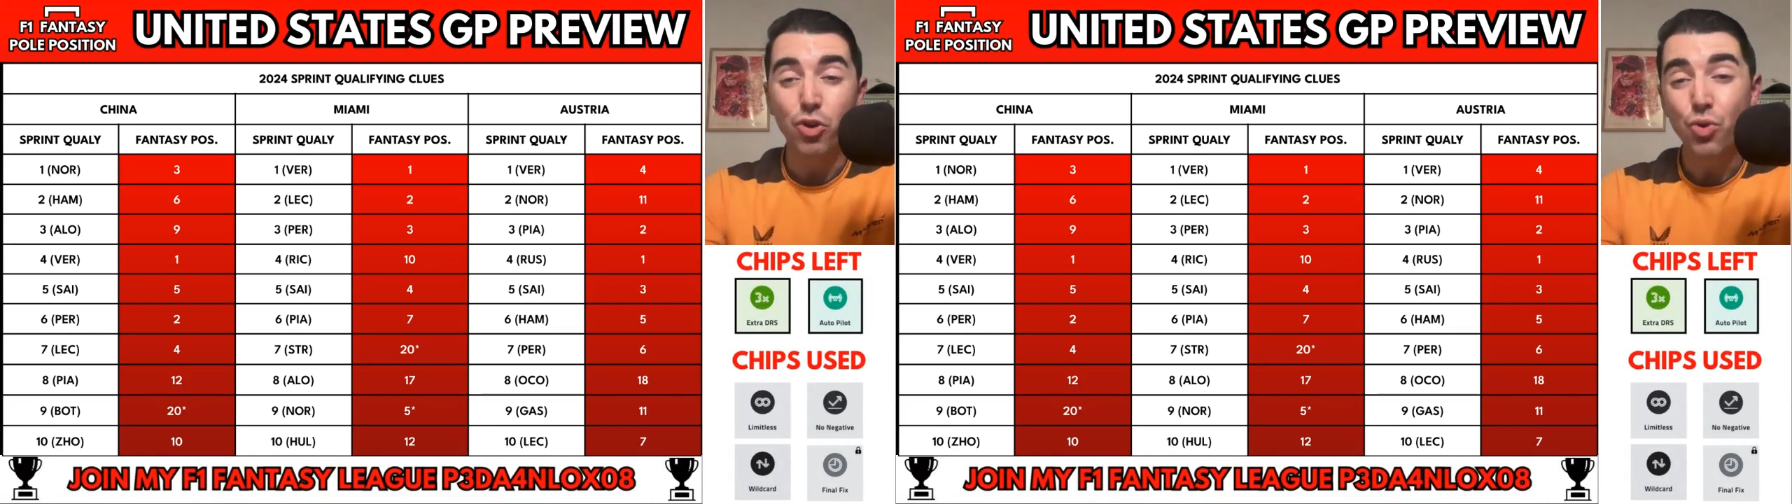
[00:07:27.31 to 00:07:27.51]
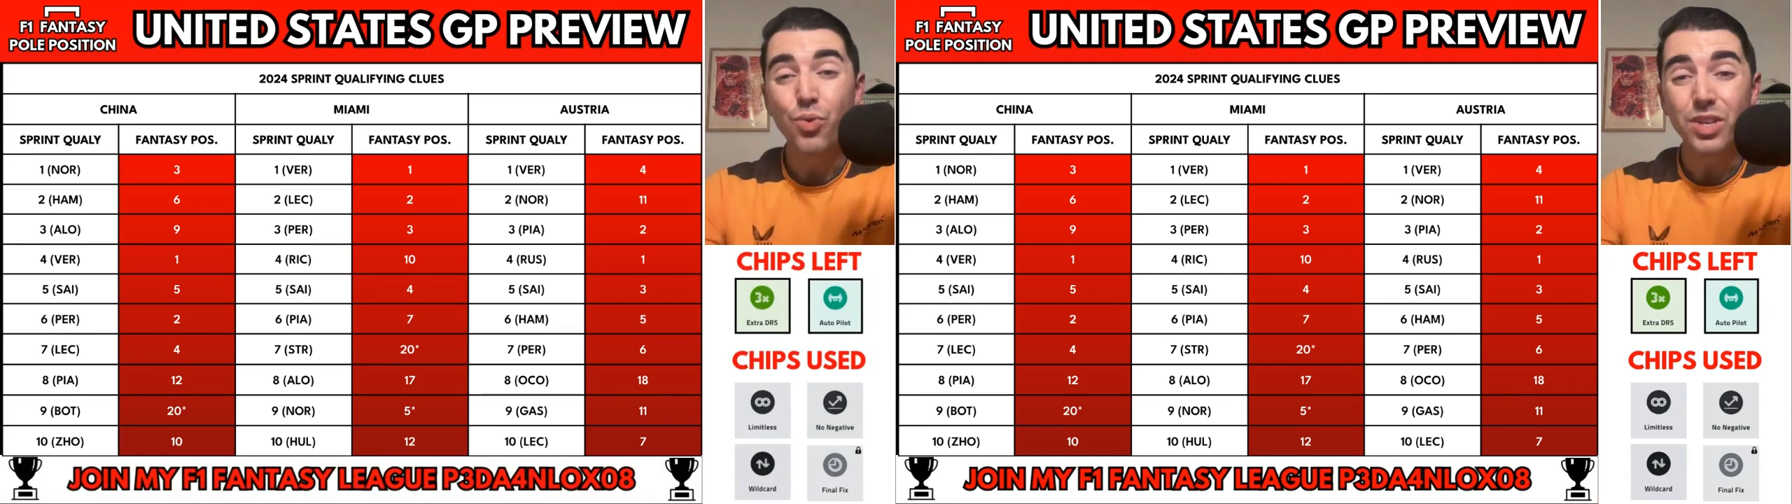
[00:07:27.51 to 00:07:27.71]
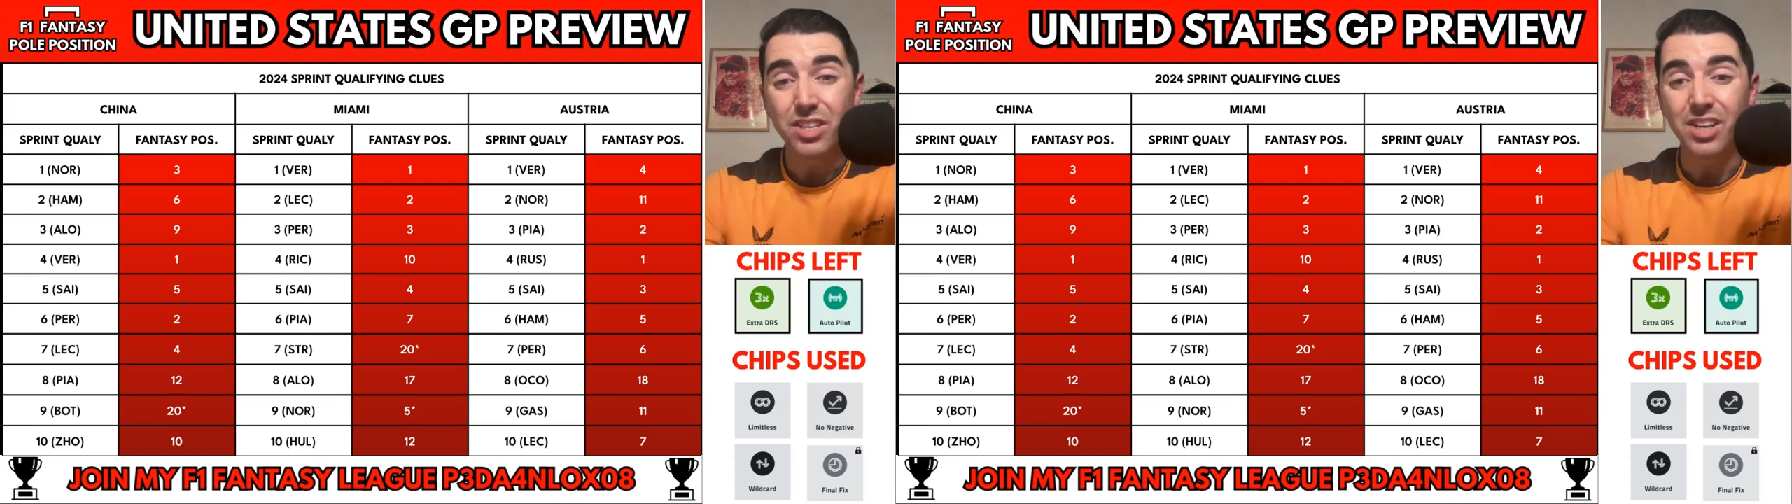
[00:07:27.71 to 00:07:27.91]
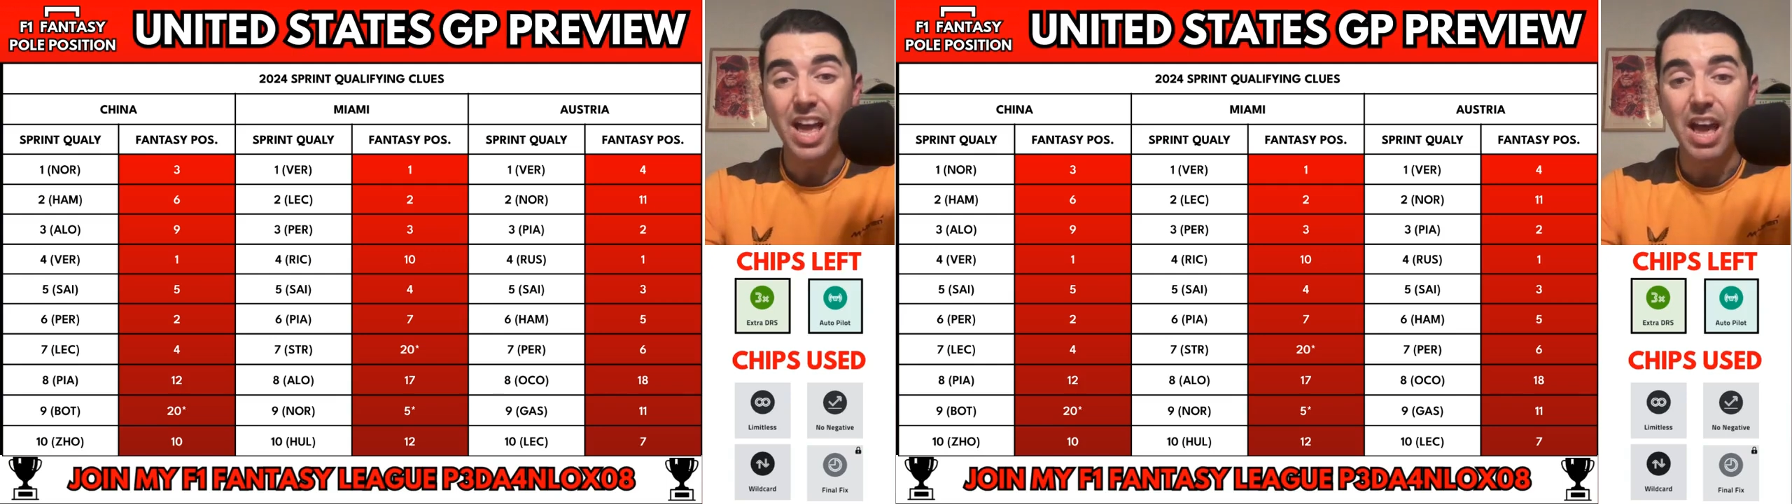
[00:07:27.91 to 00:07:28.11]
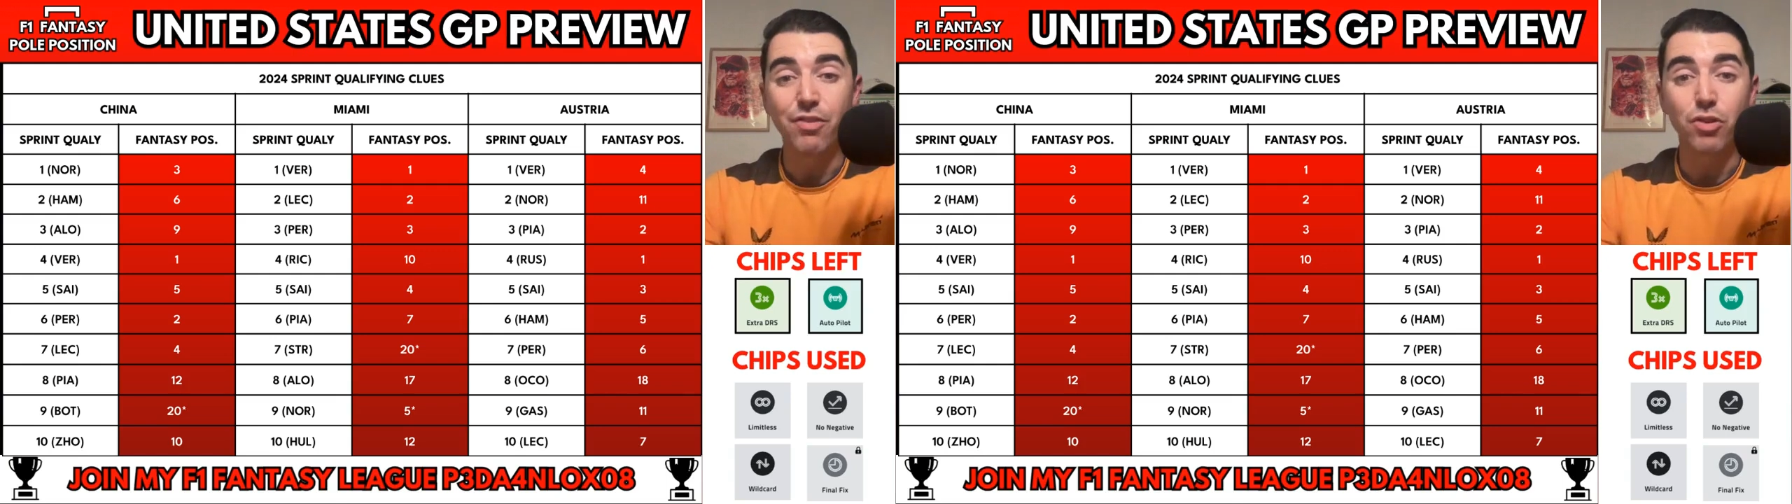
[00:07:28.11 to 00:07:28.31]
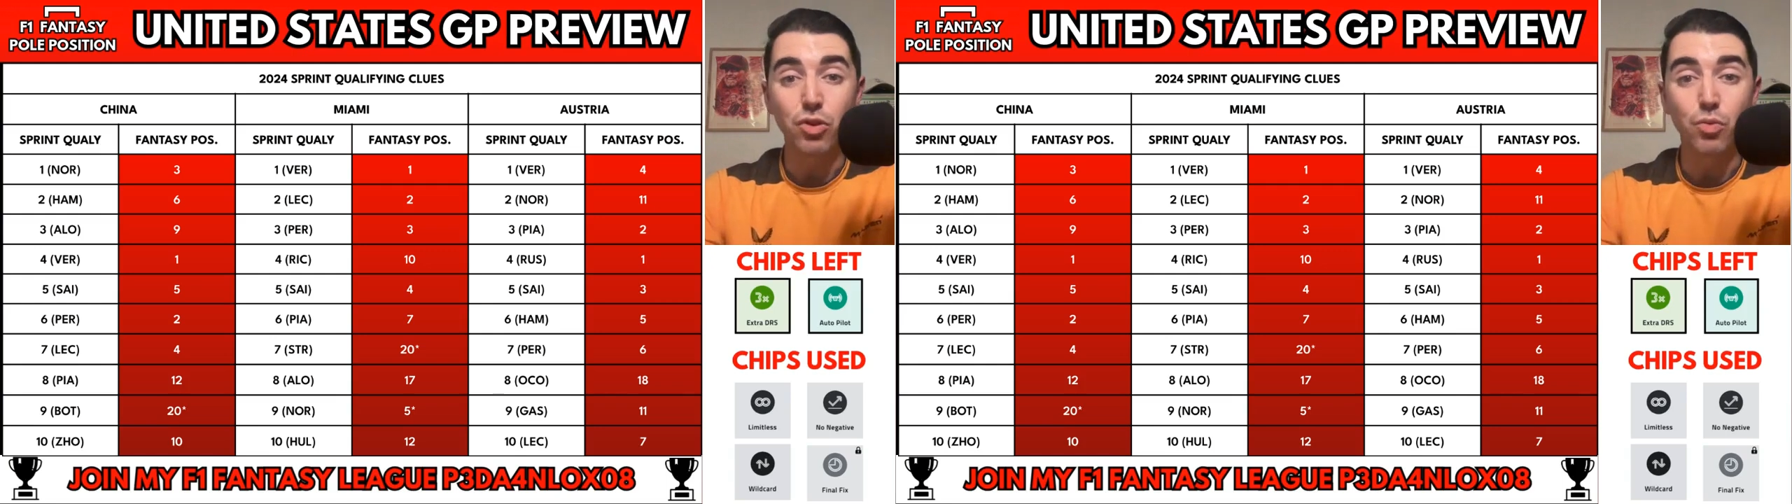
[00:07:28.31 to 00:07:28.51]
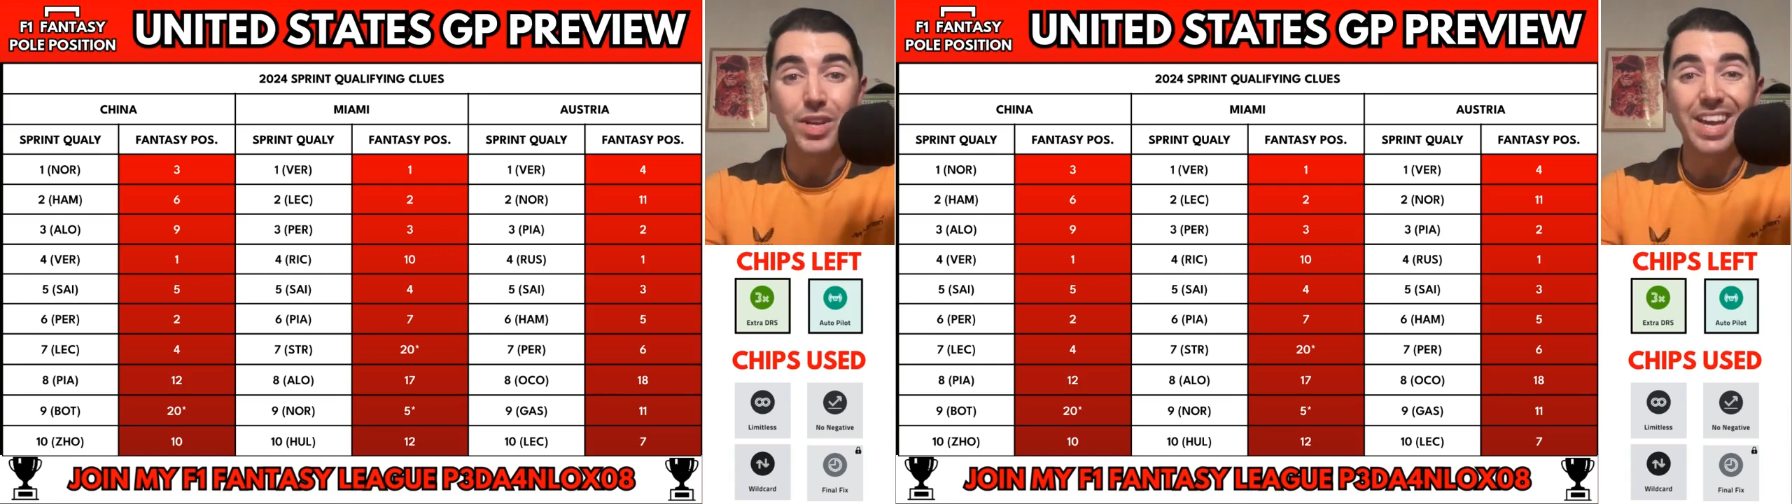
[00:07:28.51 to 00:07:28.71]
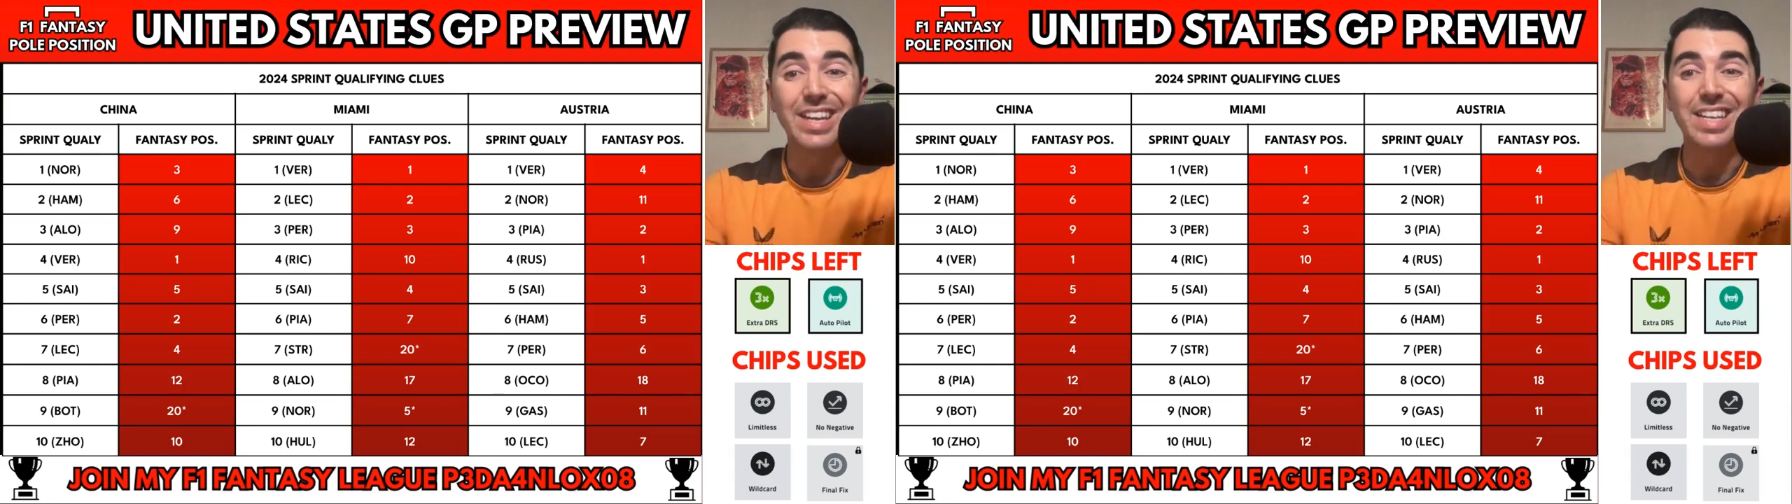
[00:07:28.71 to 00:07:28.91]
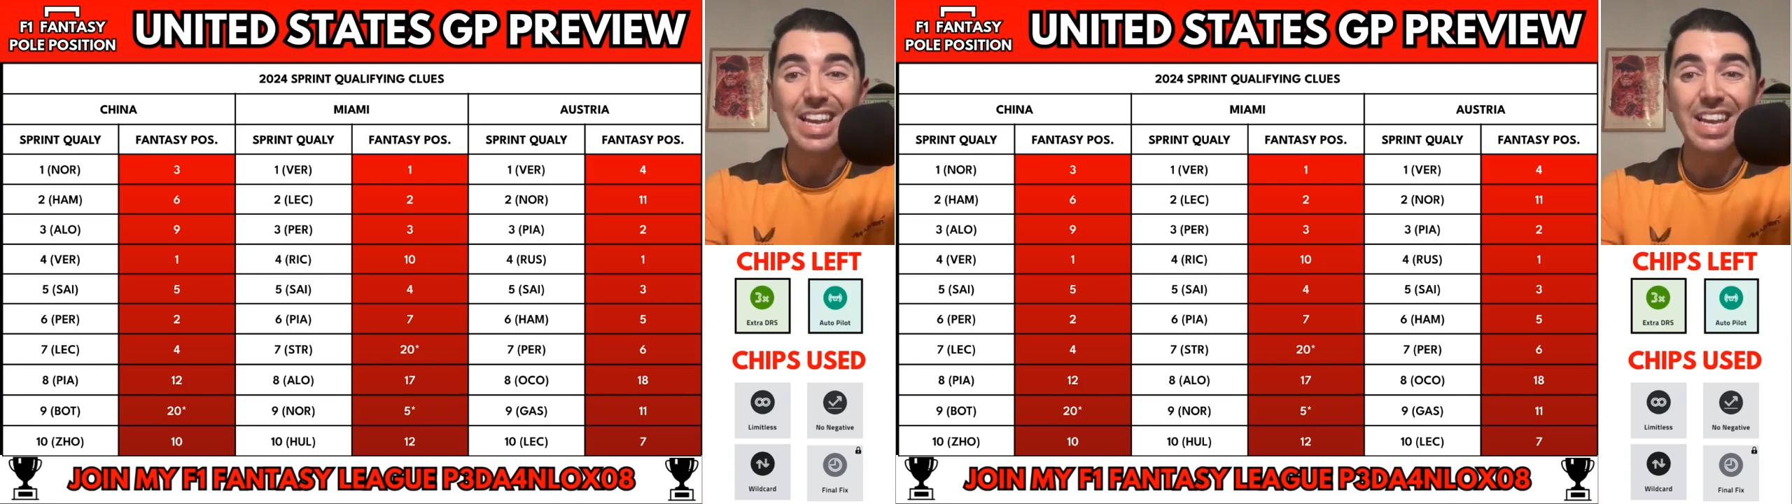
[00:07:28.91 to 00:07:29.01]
who is going to have a good weekend